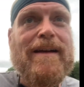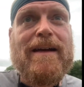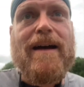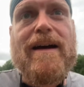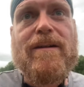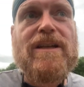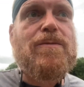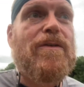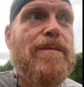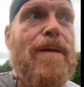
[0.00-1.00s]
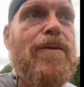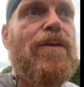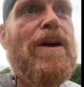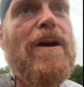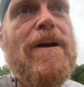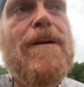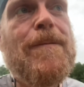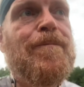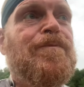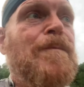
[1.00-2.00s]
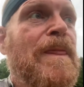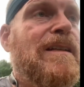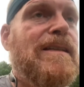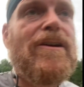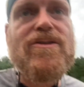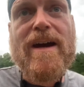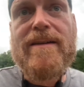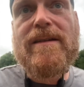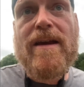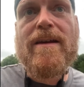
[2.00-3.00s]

Uh, I just wanna remember to tell you guys,